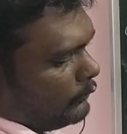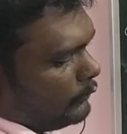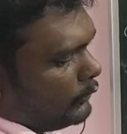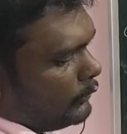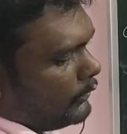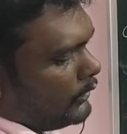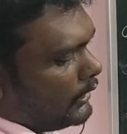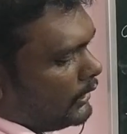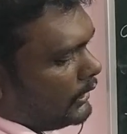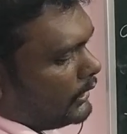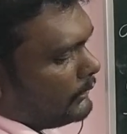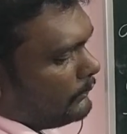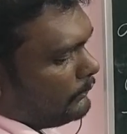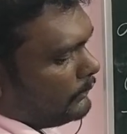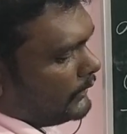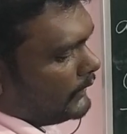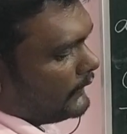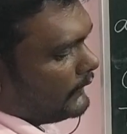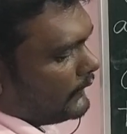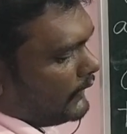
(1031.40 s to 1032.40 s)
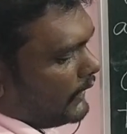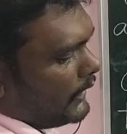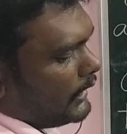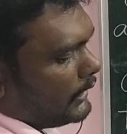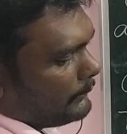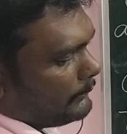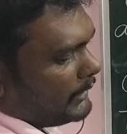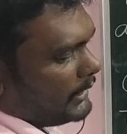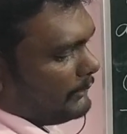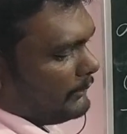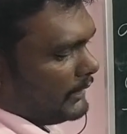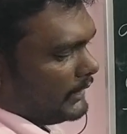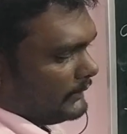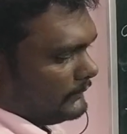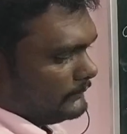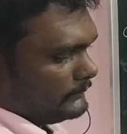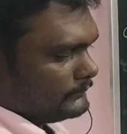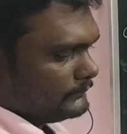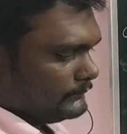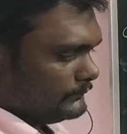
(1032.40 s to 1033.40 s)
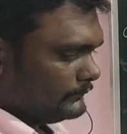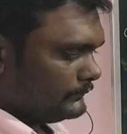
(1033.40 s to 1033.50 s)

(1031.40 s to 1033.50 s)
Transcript: OR plus RP, man.